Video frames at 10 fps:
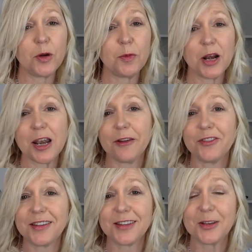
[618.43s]
we would love
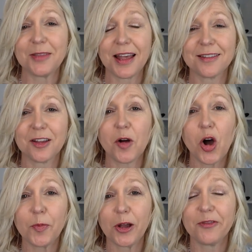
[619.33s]
to see you there, so
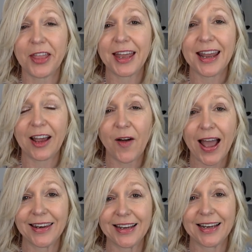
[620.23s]
hop over there now
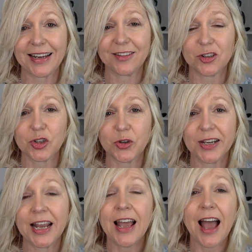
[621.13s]
and click to join,